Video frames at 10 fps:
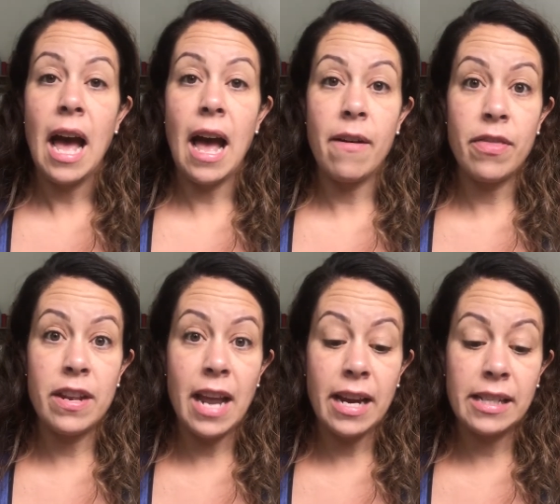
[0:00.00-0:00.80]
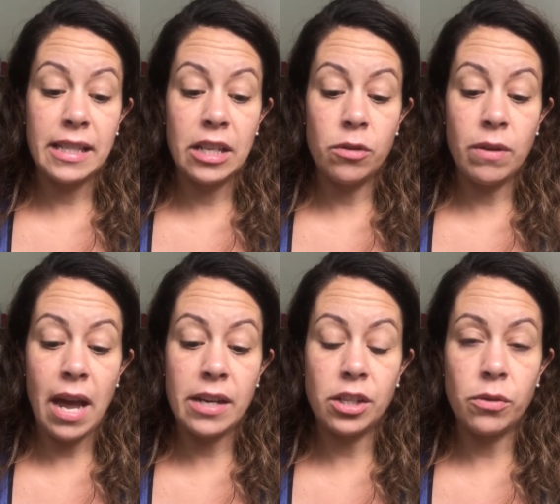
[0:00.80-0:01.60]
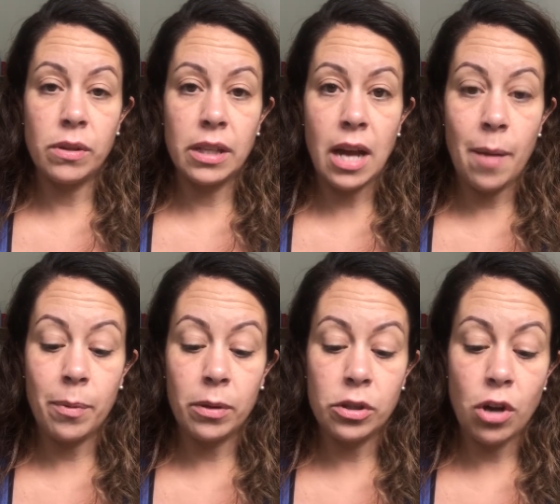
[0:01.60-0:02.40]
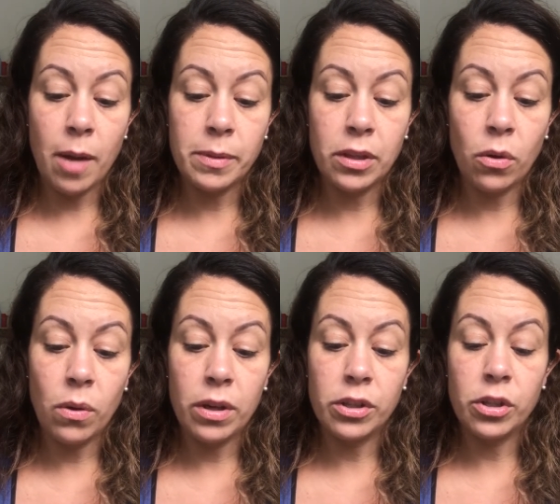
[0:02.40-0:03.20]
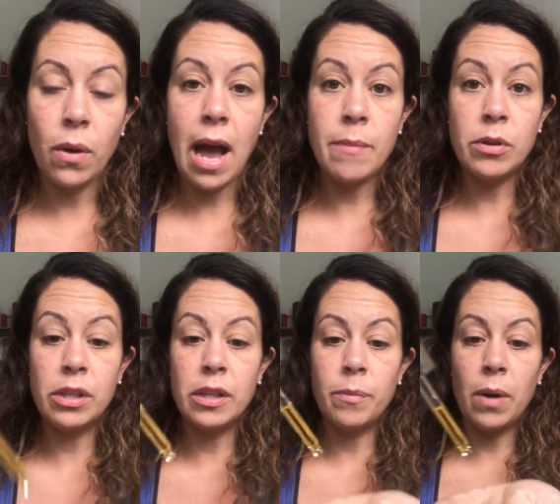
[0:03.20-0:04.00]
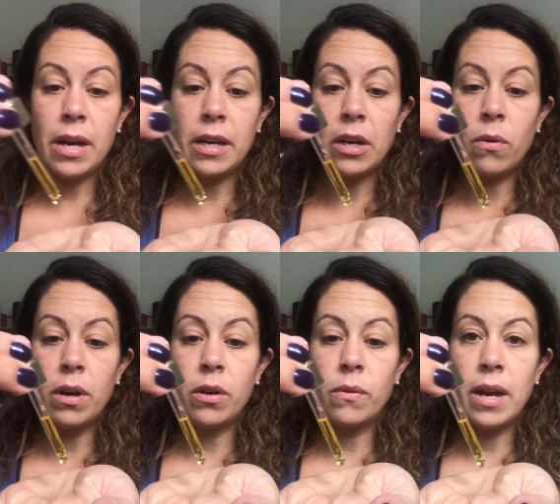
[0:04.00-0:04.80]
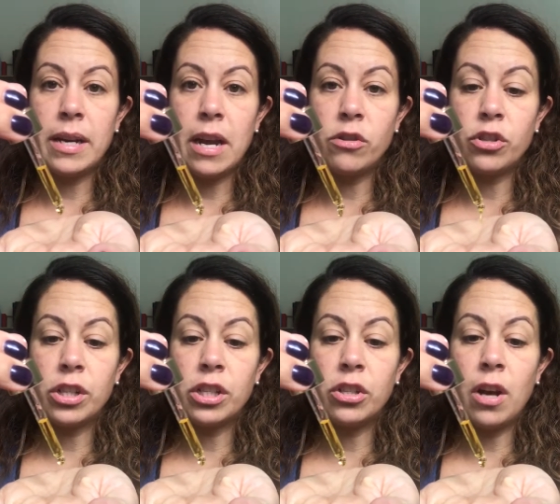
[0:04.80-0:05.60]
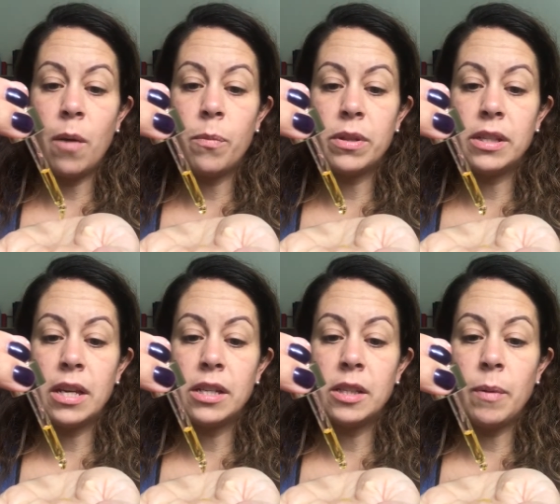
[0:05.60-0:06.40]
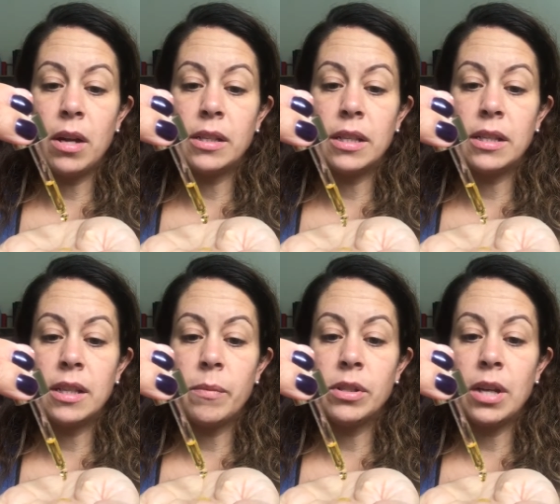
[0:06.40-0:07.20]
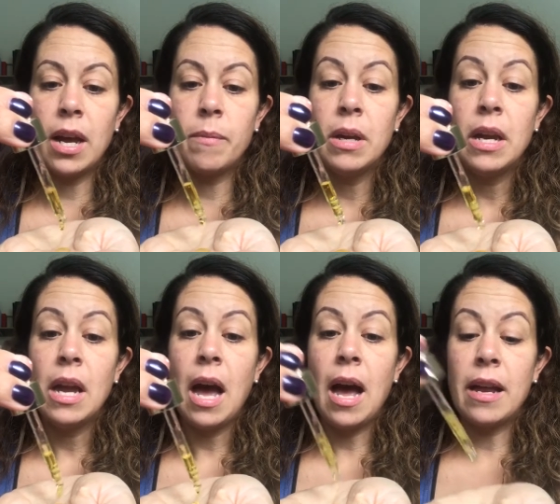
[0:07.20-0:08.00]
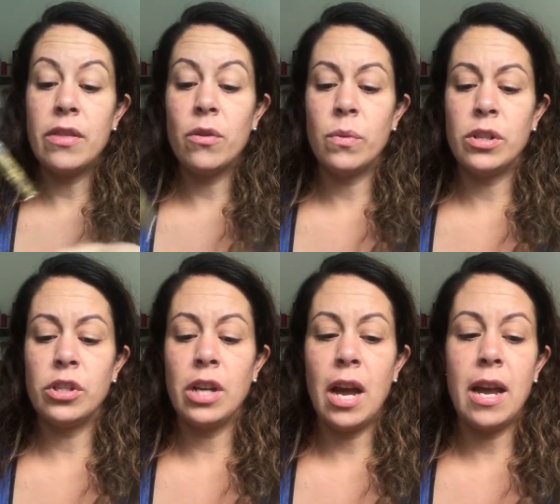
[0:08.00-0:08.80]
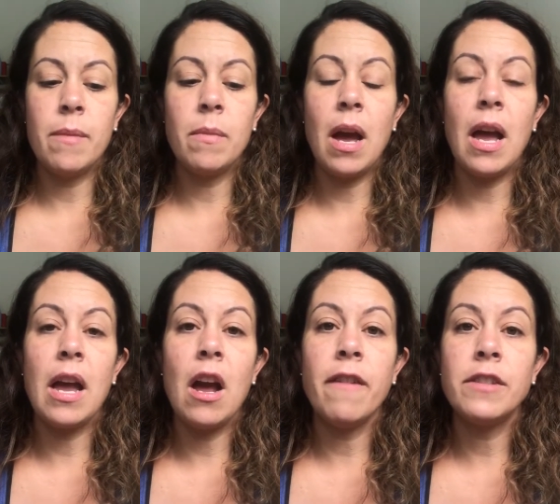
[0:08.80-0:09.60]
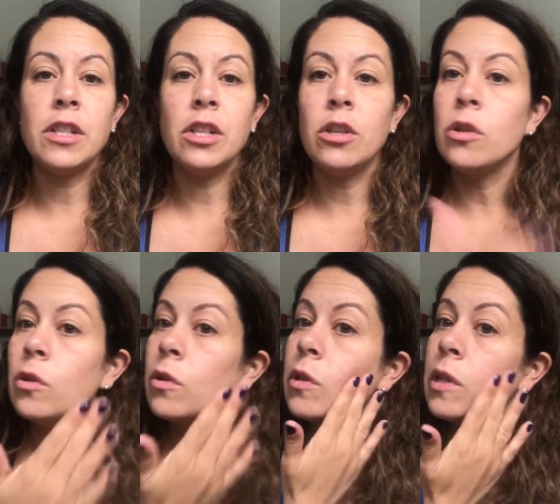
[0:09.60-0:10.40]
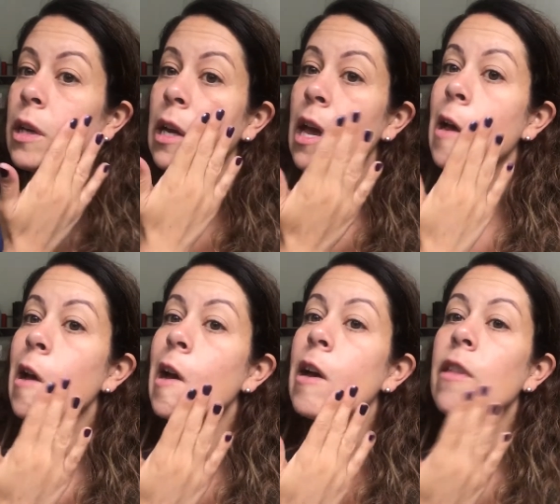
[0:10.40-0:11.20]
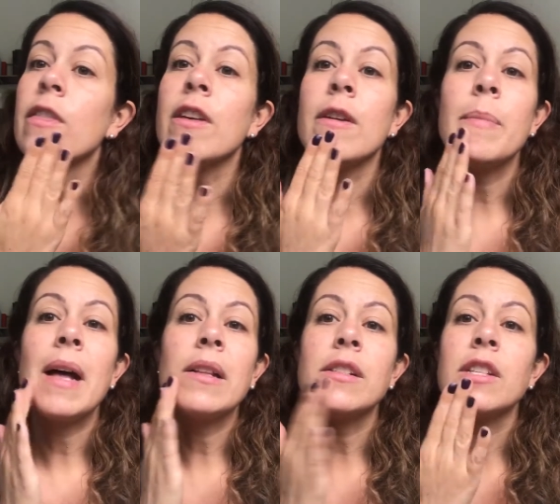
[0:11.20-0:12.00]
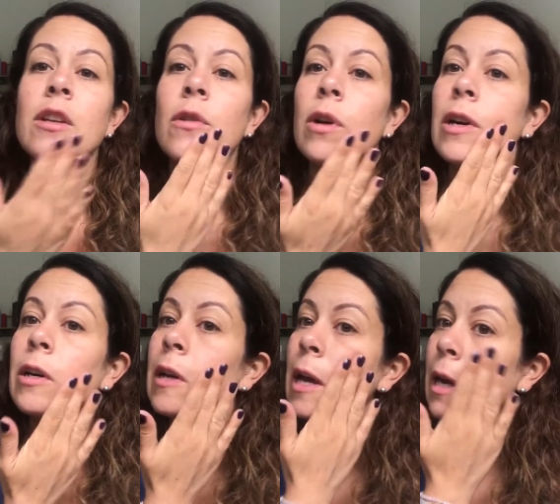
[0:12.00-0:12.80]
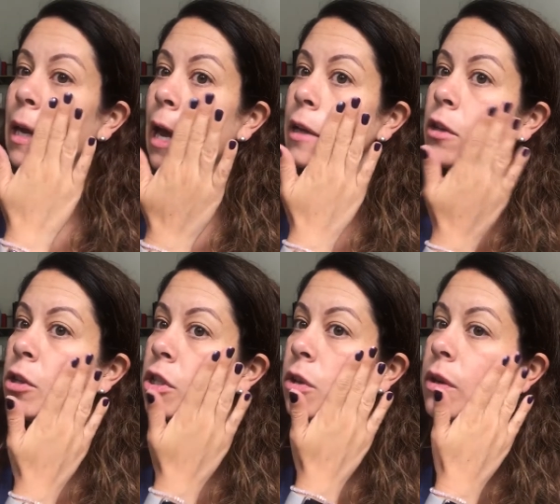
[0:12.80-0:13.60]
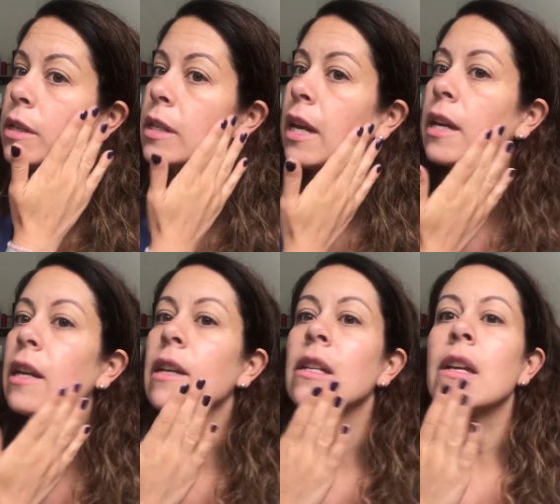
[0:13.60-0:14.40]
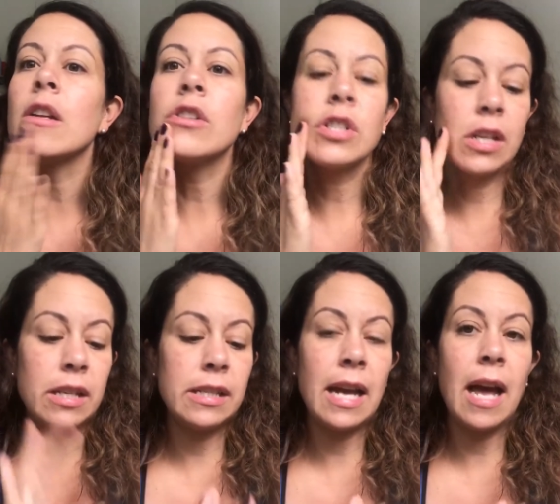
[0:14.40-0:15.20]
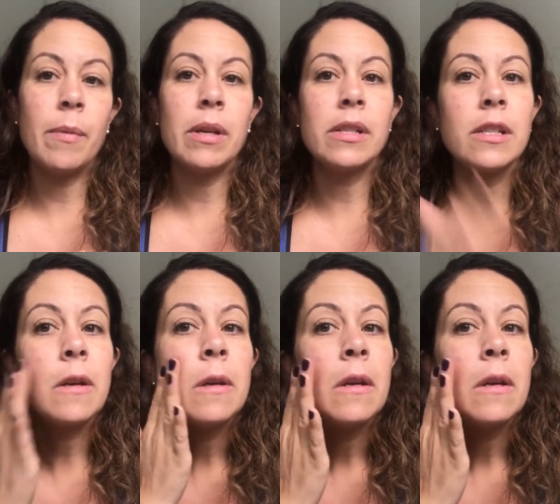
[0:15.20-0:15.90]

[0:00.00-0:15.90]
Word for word: Uh, the next thing you can do is a couple of drops of the oil. So I'm using the brightening oil right now just to help with sunspots in the summertime. Uh, in the wintertime, I often use uh, the balancing oil. And again, you're just going to take it and you're just going to dab it